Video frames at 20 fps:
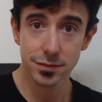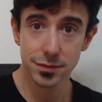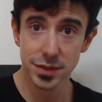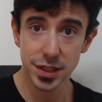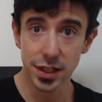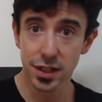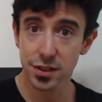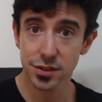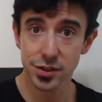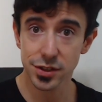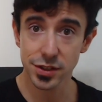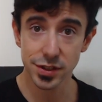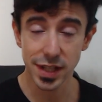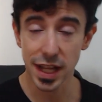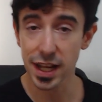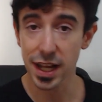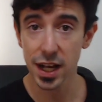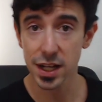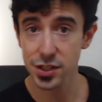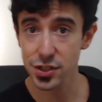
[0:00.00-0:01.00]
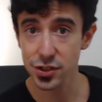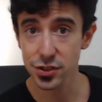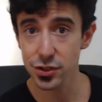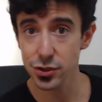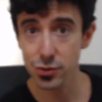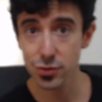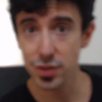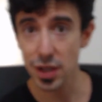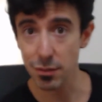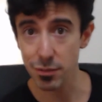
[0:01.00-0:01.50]
you know, just take action,
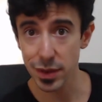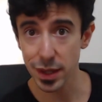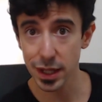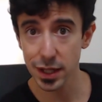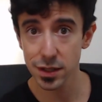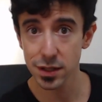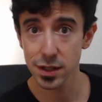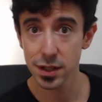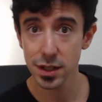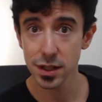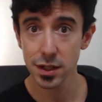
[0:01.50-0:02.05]
do something,